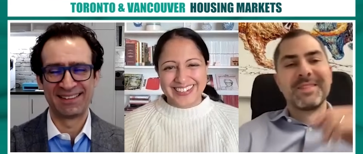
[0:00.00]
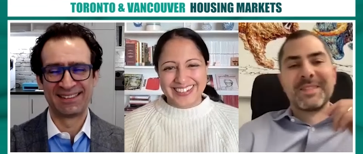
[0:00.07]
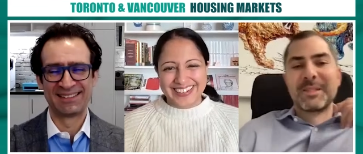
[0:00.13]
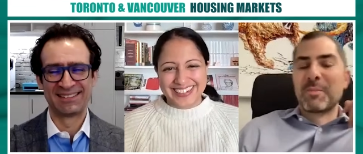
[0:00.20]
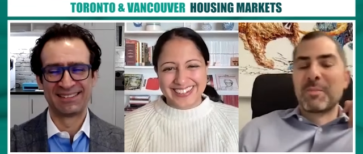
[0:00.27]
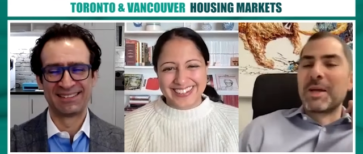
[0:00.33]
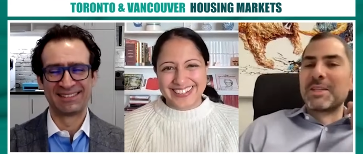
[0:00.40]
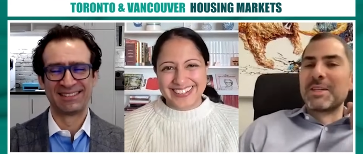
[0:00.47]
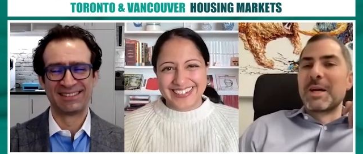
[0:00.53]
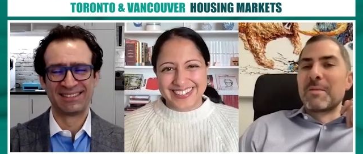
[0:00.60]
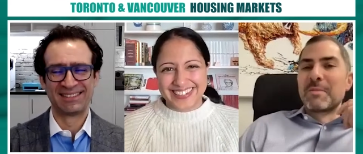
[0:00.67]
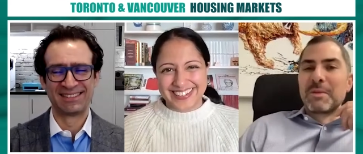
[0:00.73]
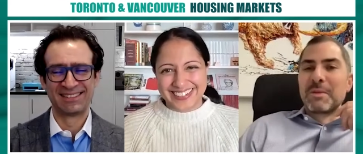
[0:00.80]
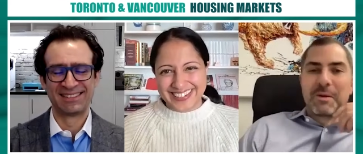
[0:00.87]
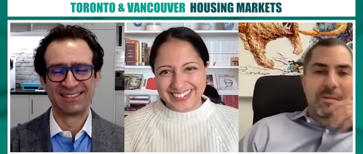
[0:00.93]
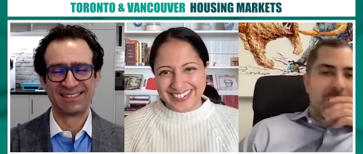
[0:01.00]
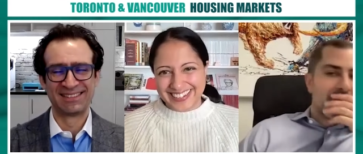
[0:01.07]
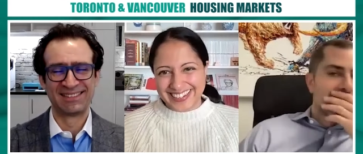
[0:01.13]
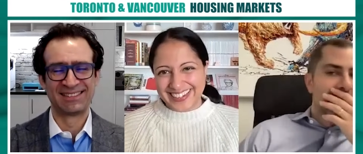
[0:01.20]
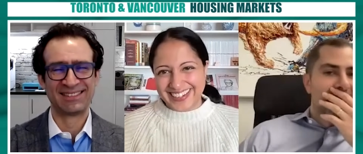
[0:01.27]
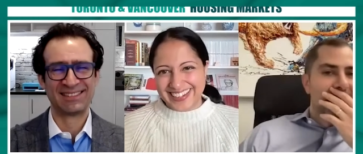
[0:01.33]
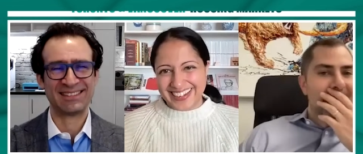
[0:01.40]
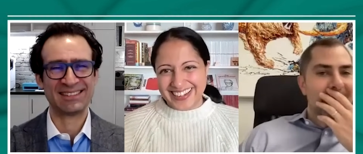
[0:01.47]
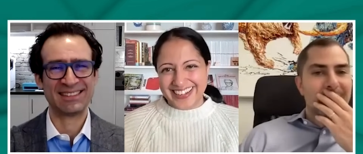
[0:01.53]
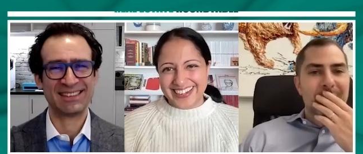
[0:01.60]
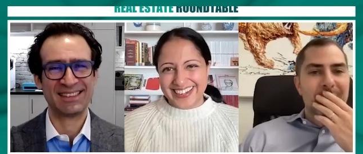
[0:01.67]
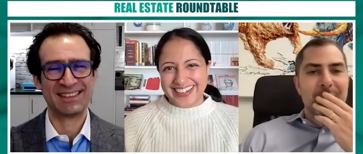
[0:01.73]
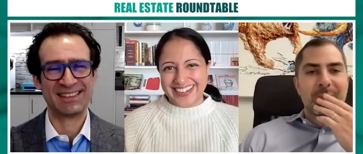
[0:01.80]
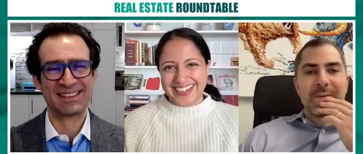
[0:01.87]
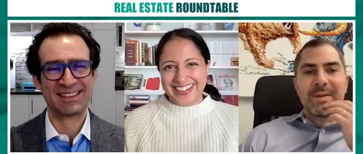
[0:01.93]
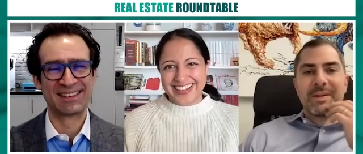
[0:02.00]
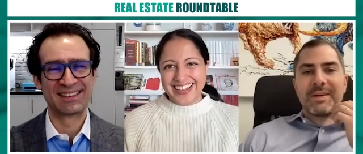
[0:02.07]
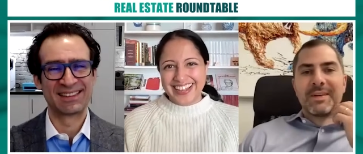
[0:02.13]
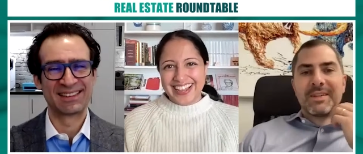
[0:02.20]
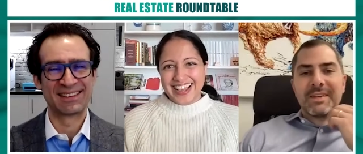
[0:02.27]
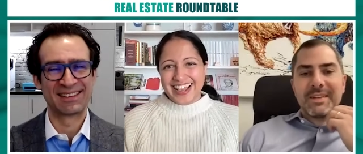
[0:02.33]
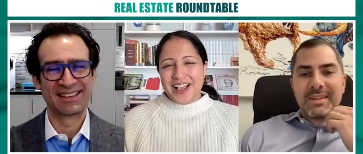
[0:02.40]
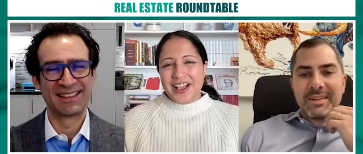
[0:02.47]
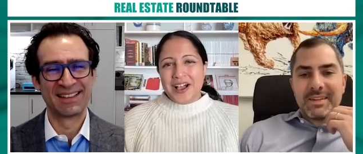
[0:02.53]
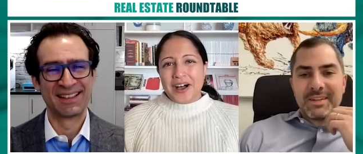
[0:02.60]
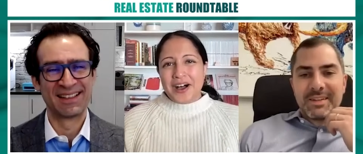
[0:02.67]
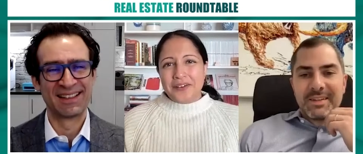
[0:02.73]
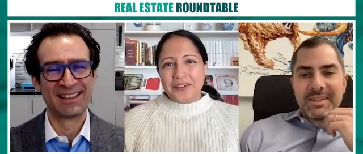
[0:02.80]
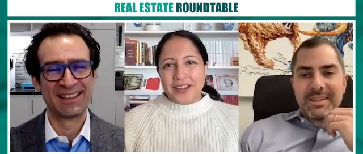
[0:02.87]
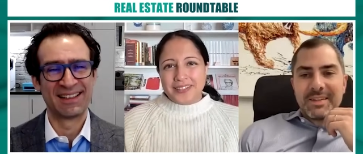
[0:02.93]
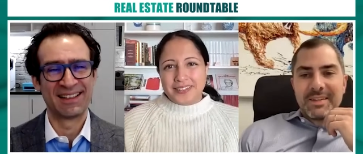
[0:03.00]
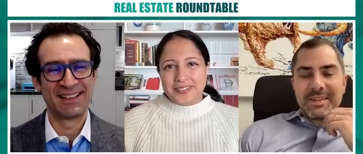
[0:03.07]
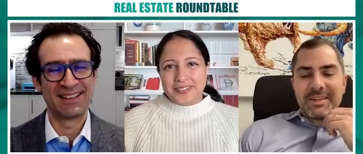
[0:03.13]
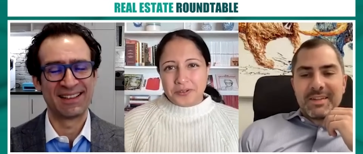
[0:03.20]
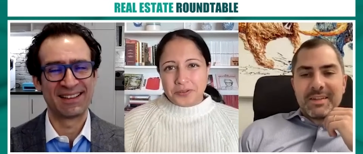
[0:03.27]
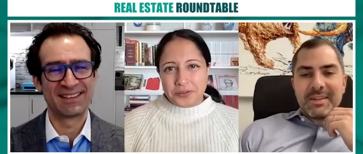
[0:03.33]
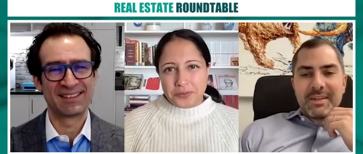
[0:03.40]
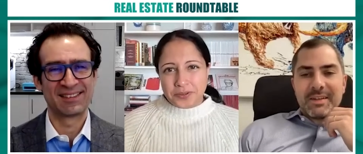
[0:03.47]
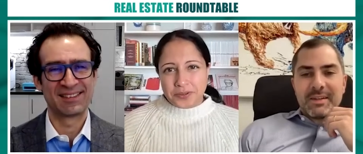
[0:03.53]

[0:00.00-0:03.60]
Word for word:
Speaker 1: Spice it up a little bit.
Speaker 2: All right. So